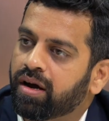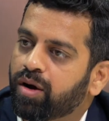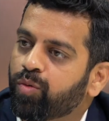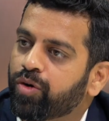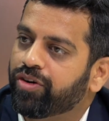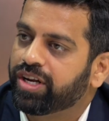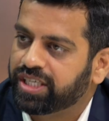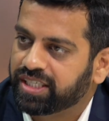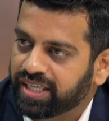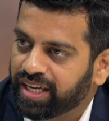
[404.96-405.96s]
a wood
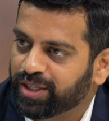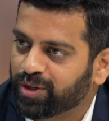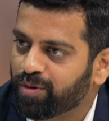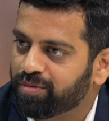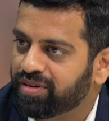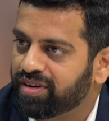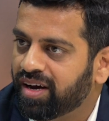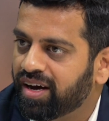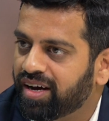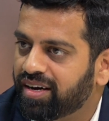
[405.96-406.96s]
finishing series on
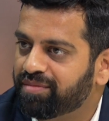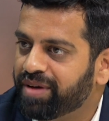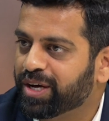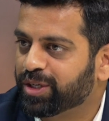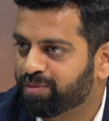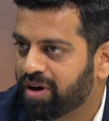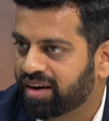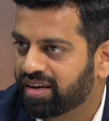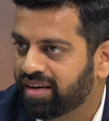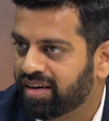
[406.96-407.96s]
Maker's
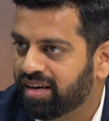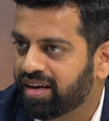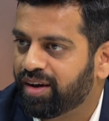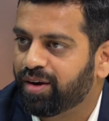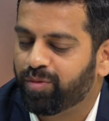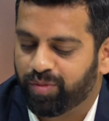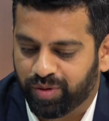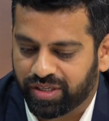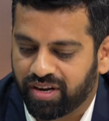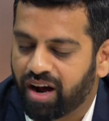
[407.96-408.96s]
Mark.
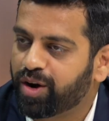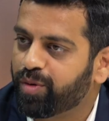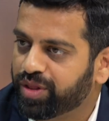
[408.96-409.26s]
We started